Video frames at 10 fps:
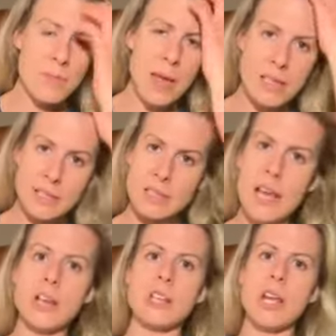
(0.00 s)
men's
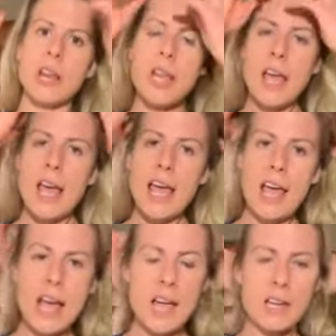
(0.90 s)
section
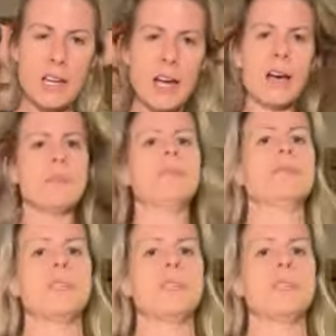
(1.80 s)
and um,